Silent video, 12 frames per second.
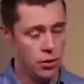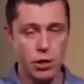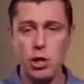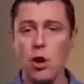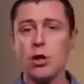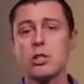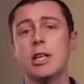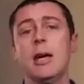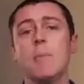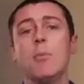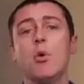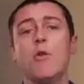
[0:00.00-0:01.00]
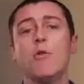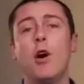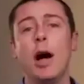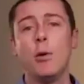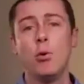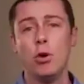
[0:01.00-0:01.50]
you're going to get more
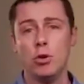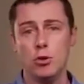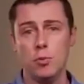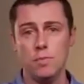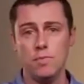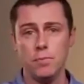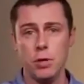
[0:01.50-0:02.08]
fireworks.